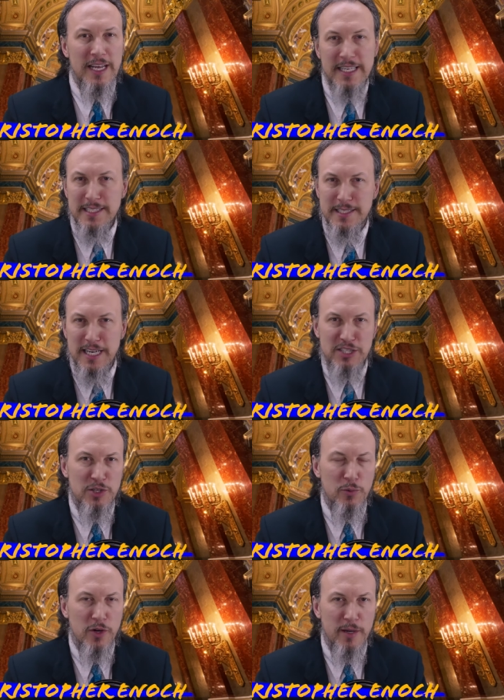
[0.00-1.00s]
In this
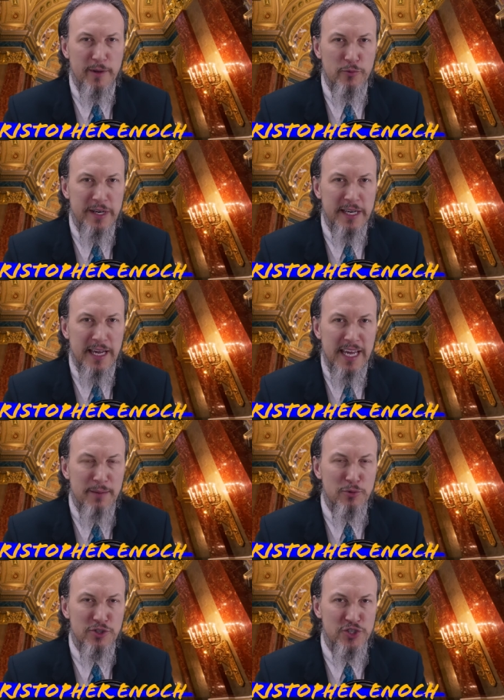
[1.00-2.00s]
session, we're going to be reading
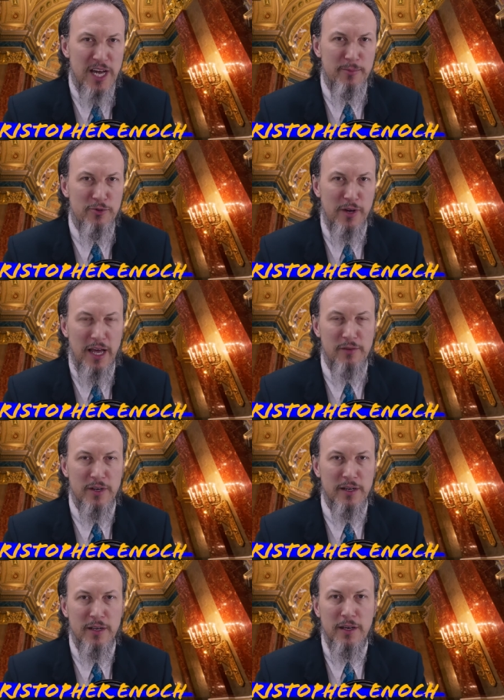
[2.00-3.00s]
Hebrews chapter
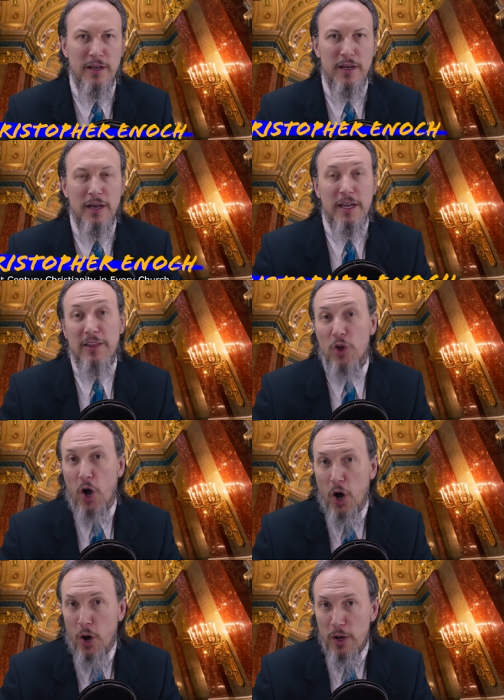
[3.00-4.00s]
11, the
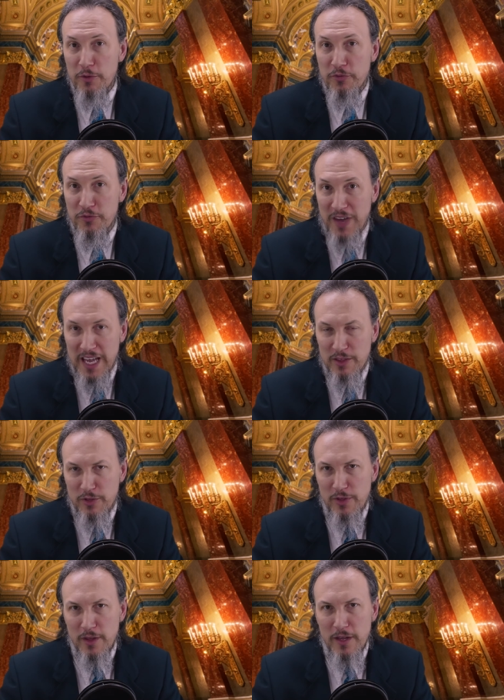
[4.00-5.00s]
Hall of
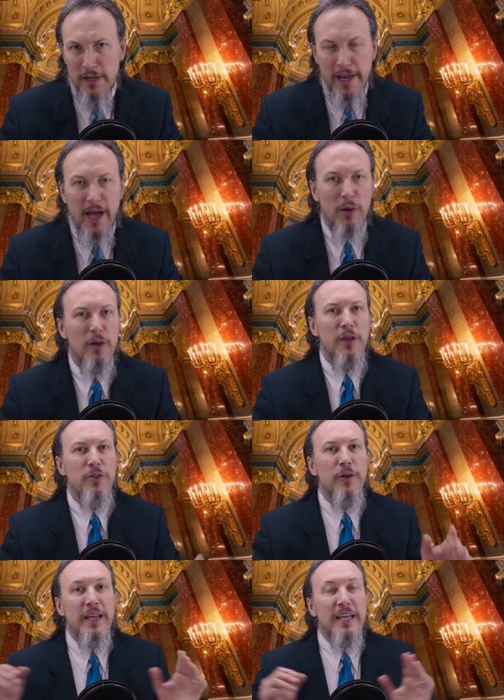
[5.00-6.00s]
Faith. Now,
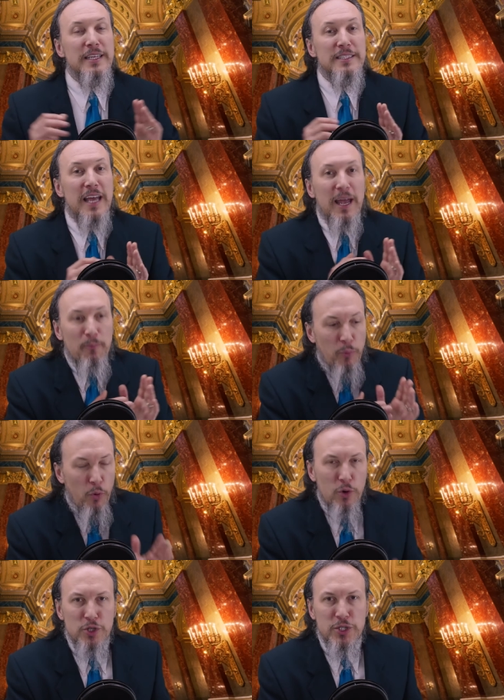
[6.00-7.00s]
there is a
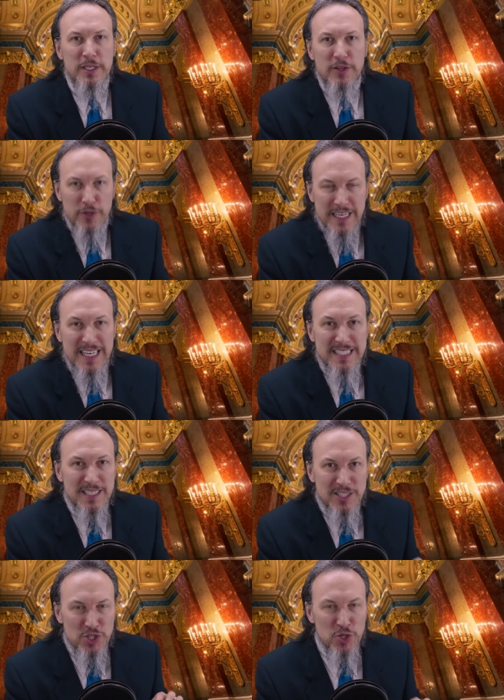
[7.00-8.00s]
portion, there is
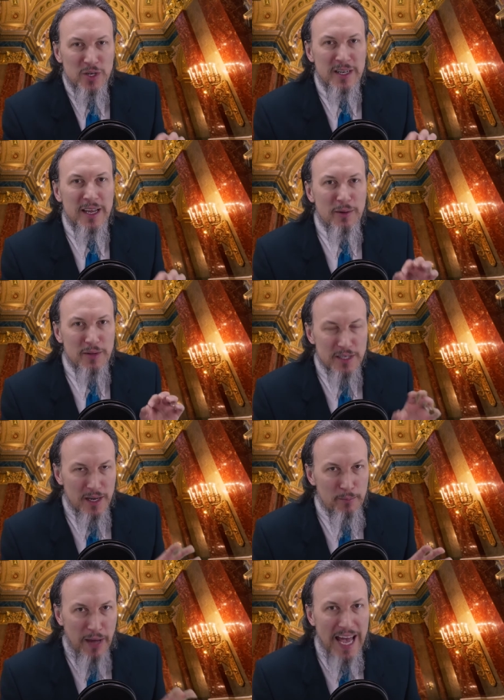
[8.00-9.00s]
a certain
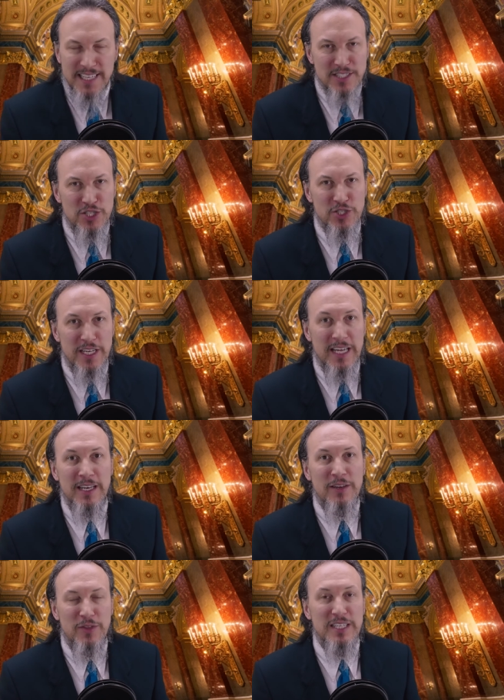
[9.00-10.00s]
uh, passage
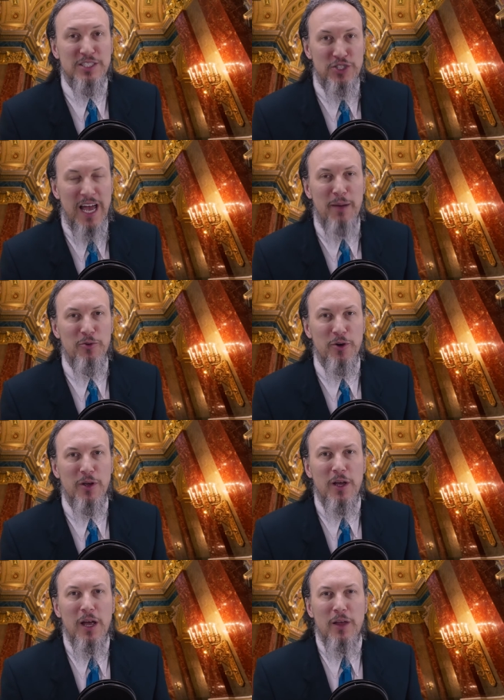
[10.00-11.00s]
in this
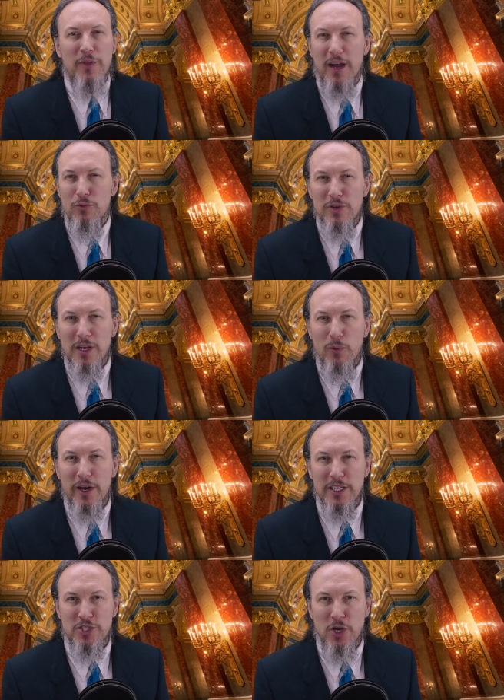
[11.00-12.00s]
chapter that I really
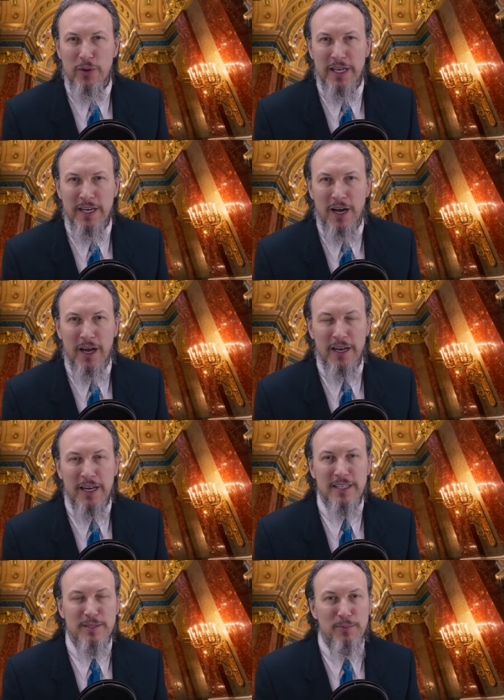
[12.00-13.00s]
want to zone in on.
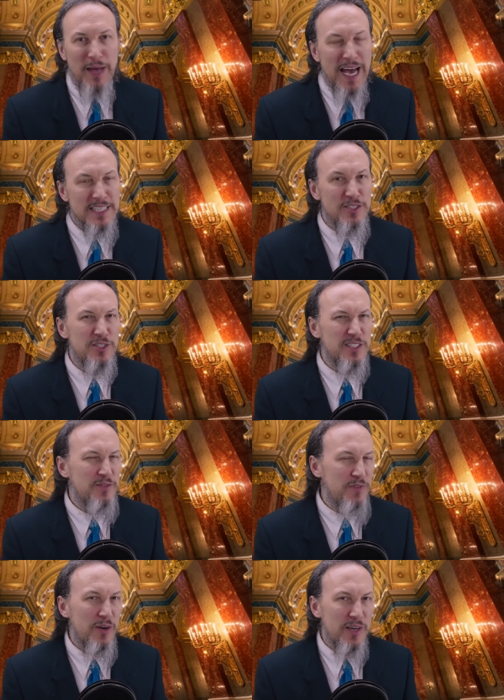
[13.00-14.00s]
And it's a passage that's
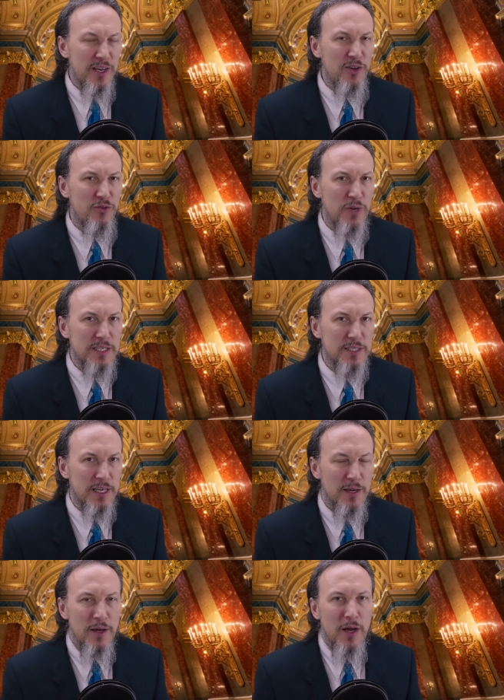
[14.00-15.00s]
very interesting.